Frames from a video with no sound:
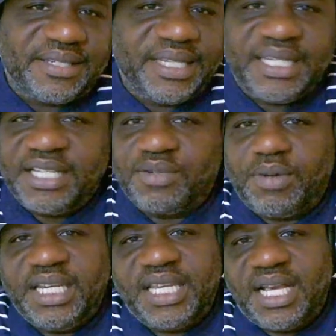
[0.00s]
He does
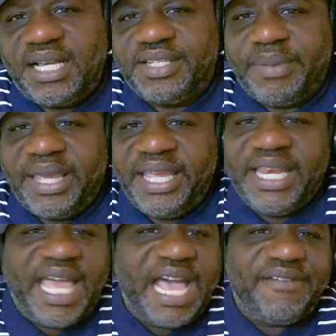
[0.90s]
what he does, man. He
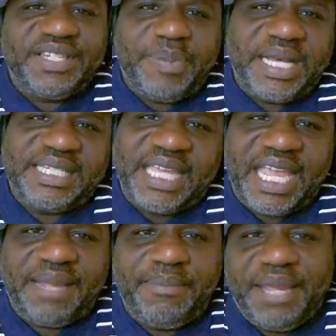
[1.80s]
didn't have his best
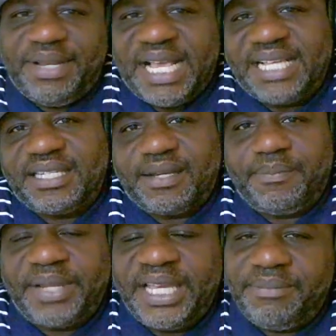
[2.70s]
game. Maybe that's a
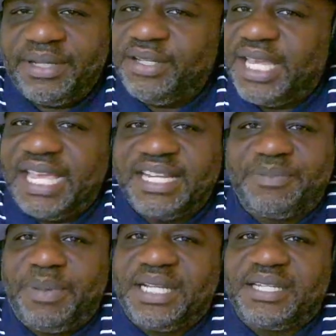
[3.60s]
complaint, but you can't
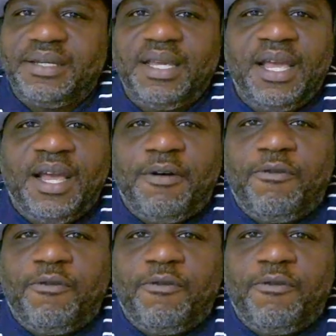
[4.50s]
expect a